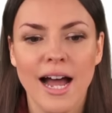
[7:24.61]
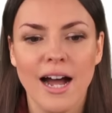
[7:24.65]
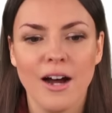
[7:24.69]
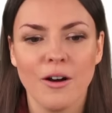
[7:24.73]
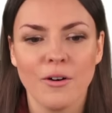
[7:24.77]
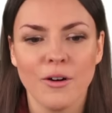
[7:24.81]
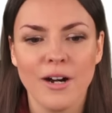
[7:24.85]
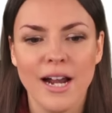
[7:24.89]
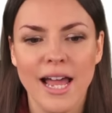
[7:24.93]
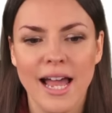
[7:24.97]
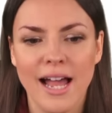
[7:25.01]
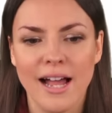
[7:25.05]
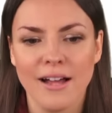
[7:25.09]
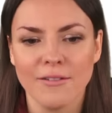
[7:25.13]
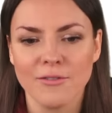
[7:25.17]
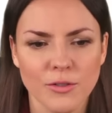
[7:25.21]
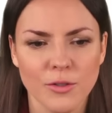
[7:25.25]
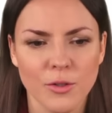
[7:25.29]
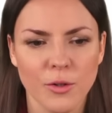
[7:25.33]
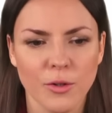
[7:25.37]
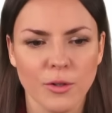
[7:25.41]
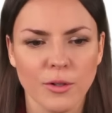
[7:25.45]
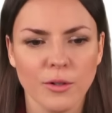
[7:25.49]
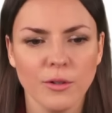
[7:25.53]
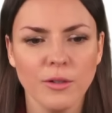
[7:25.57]
our half
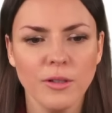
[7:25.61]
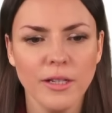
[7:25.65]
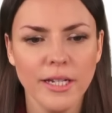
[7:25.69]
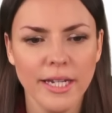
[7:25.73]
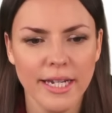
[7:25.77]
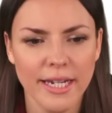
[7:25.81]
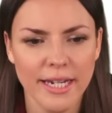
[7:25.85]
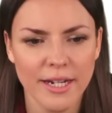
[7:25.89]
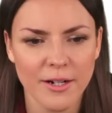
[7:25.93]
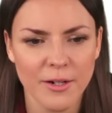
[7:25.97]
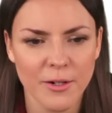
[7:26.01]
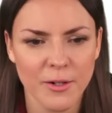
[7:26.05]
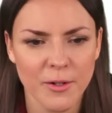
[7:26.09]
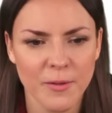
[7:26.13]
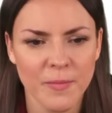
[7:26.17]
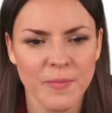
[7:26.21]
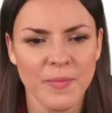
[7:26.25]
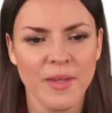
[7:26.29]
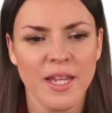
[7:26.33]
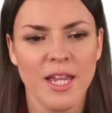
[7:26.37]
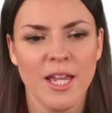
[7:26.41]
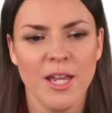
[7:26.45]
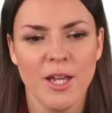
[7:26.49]
circle here.